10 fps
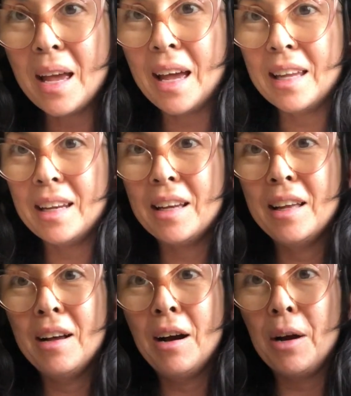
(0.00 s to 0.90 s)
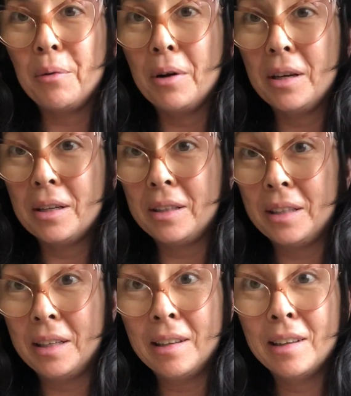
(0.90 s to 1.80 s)
and
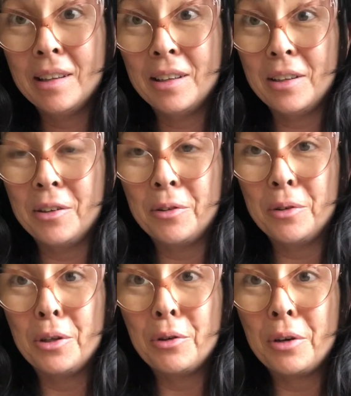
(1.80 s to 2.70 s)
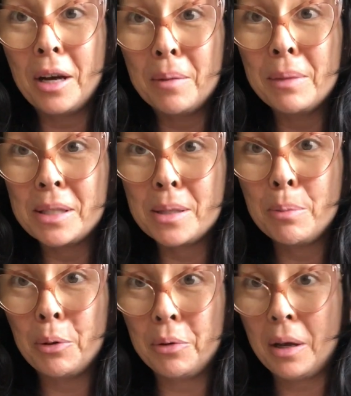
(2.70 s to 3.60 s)
ironically, you kind of miss the
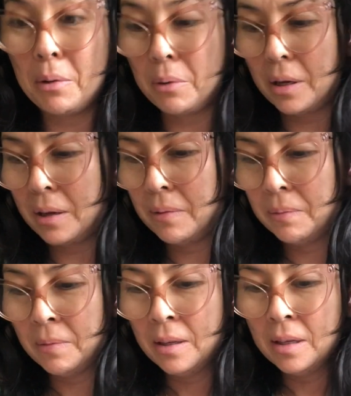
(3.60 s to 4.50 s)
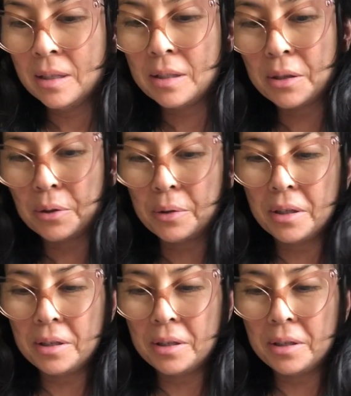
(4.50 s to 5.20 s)
boat that way. So